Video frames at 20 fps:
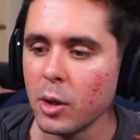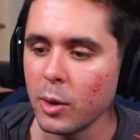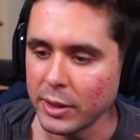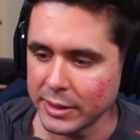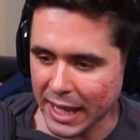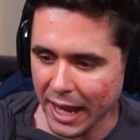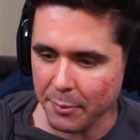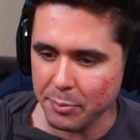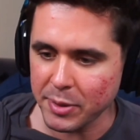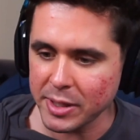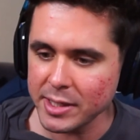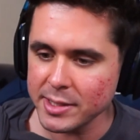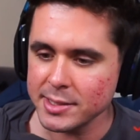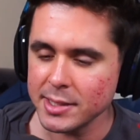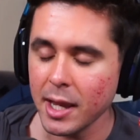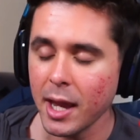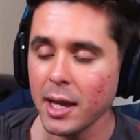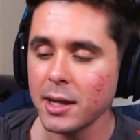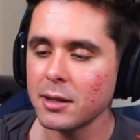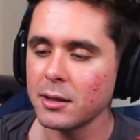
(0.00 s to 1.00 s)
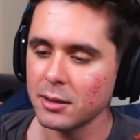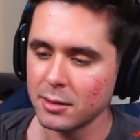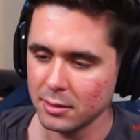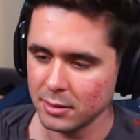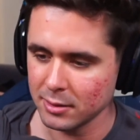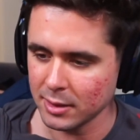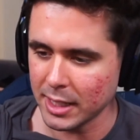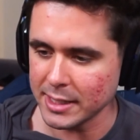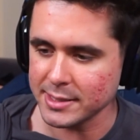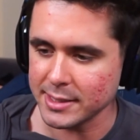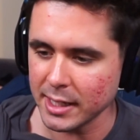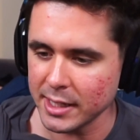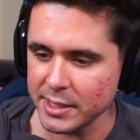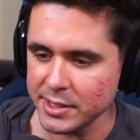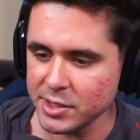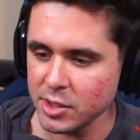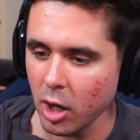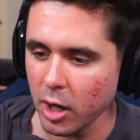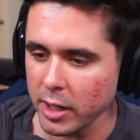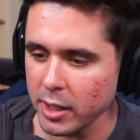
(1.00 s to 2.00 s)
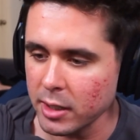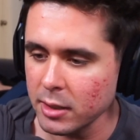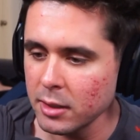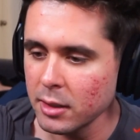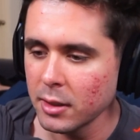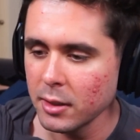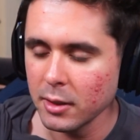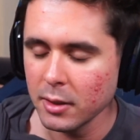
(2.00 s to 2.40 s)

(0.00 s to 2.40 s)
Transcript: With that being said, let's get it started.